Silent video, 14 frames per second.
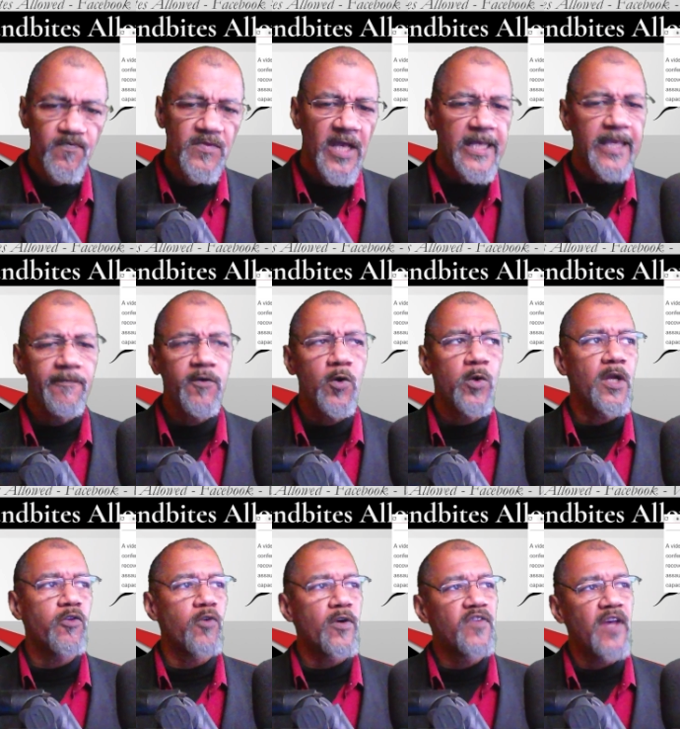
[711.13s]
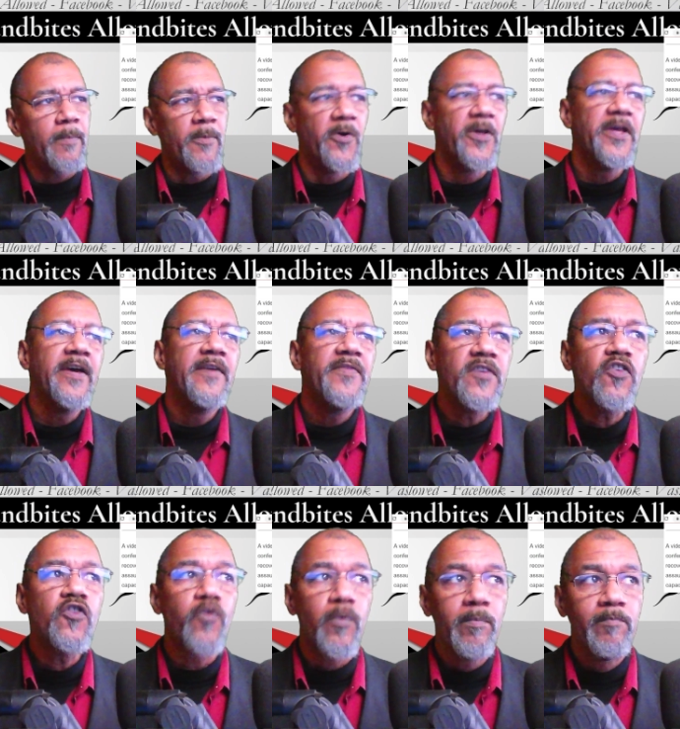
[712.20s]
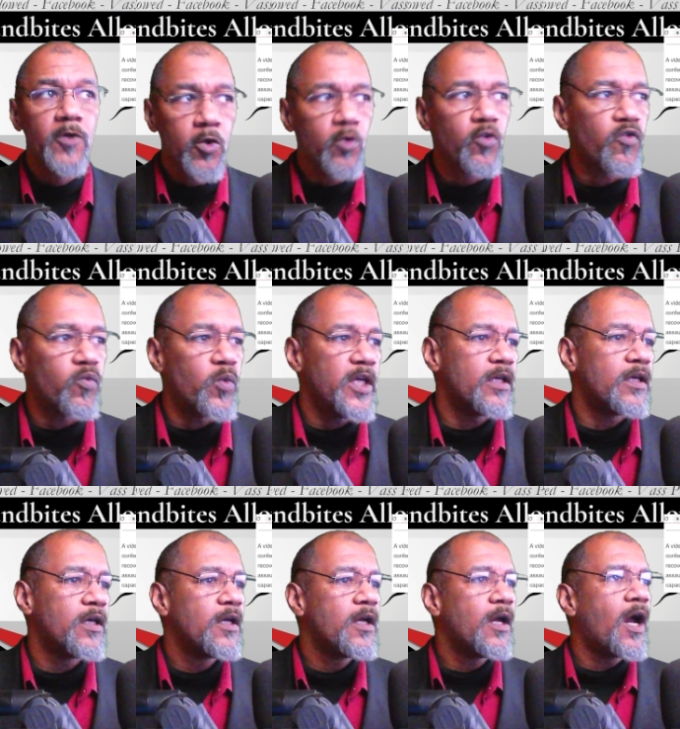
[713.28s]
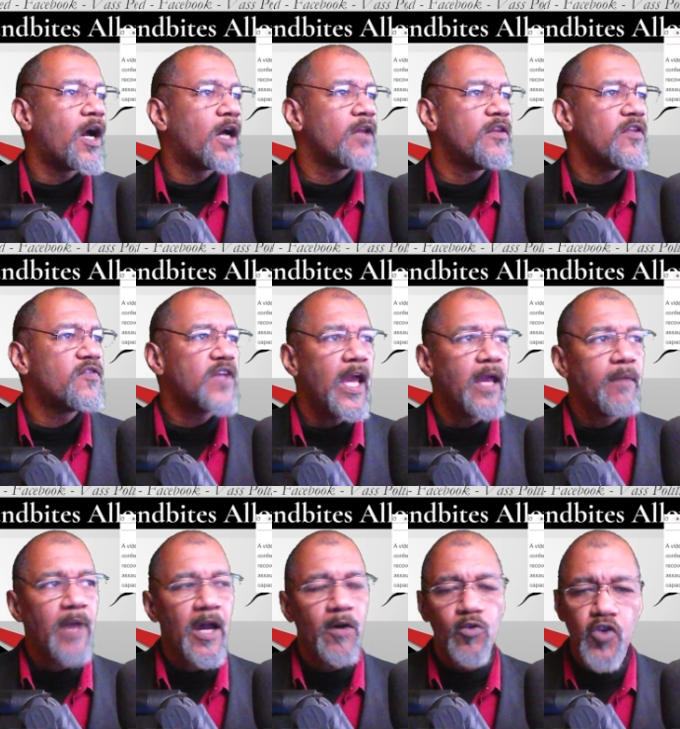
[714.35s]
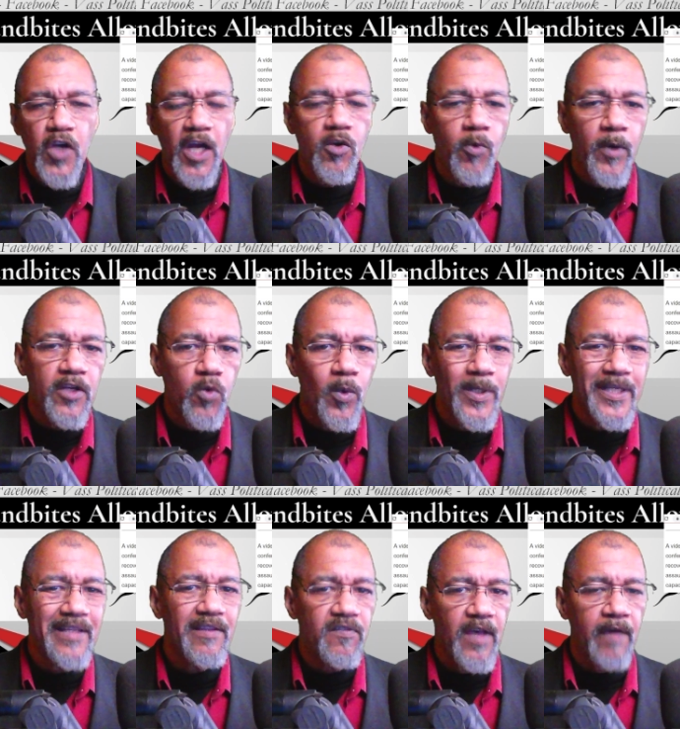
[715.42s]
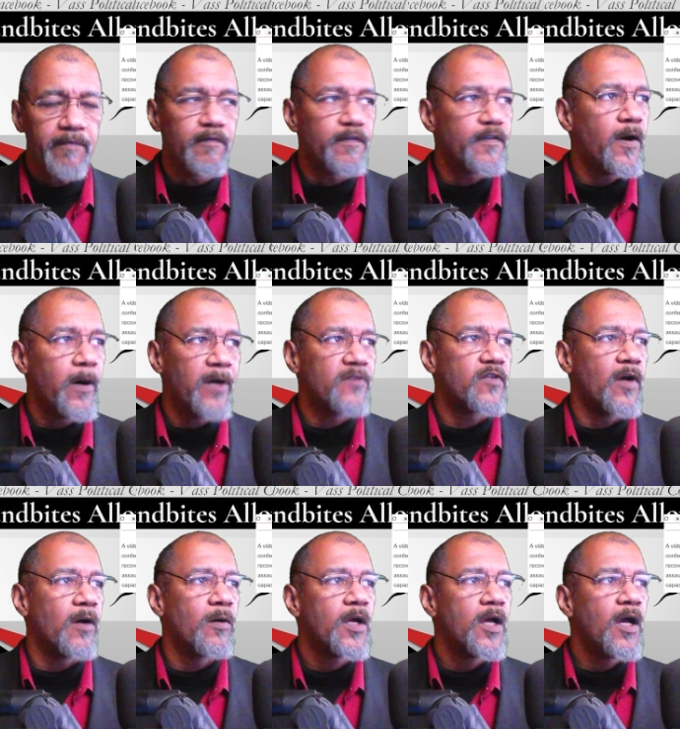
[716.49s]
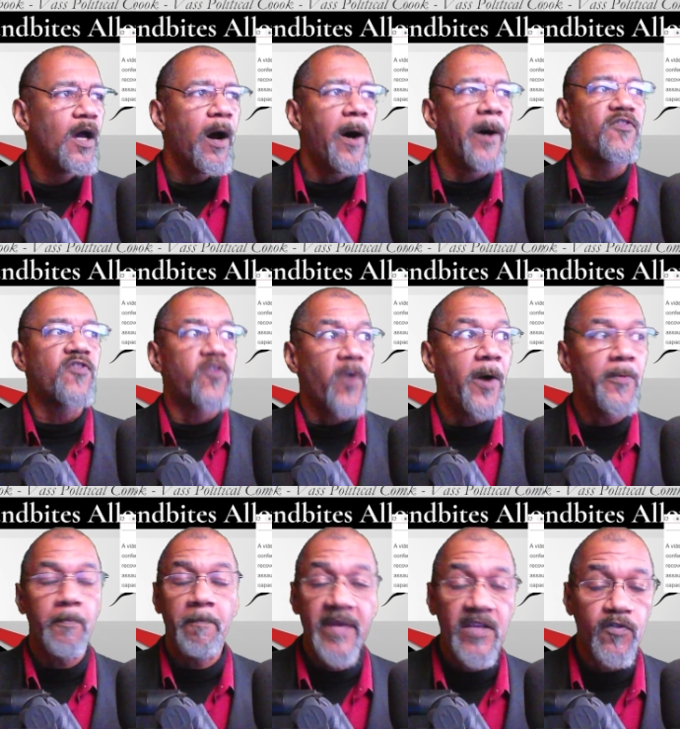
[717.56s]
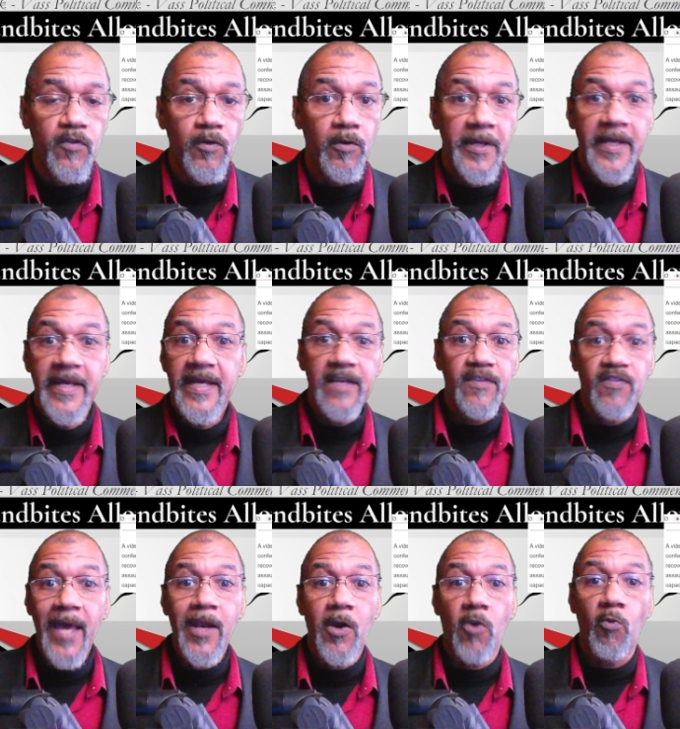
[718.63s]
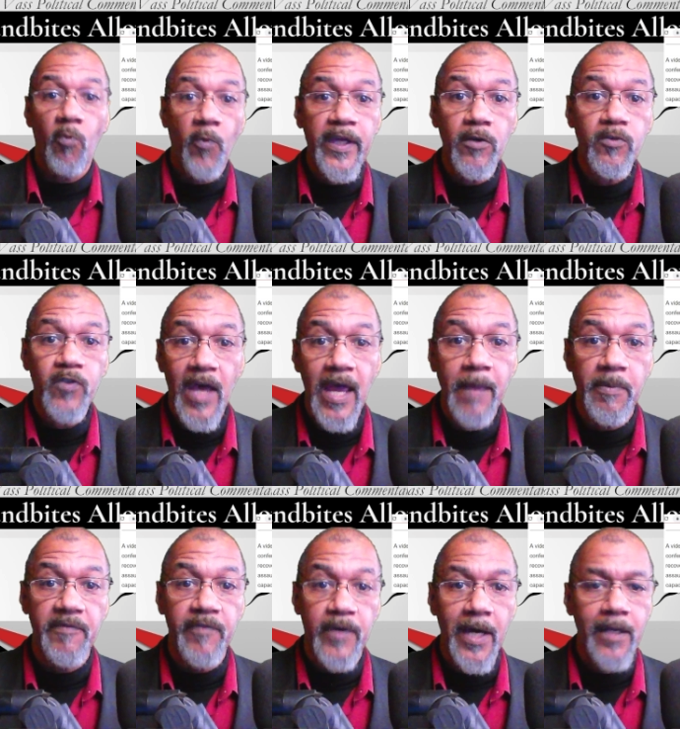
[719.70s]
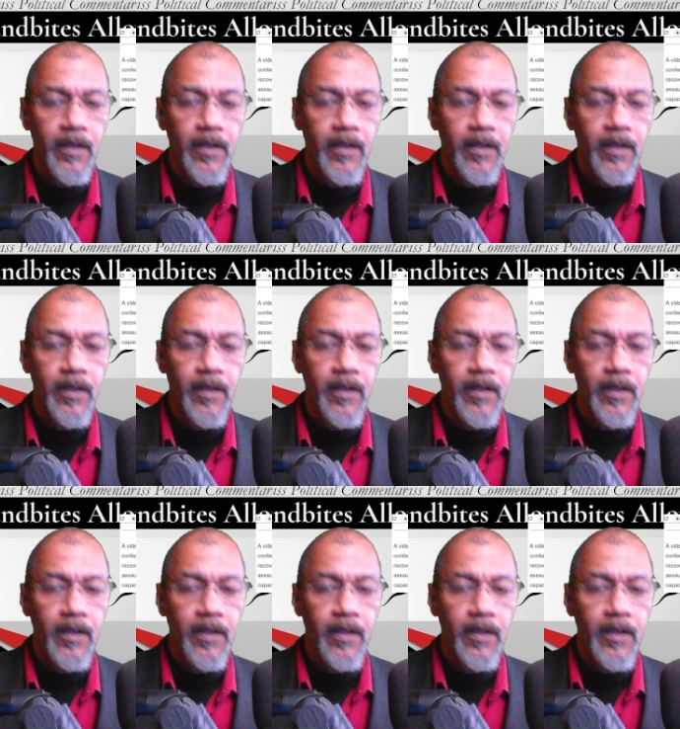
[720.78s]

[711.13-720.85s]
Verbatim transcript: Give you another example. This is from Newsweek. Uh, this came out January 27th also. Assault pistol. Is that a real type of gun?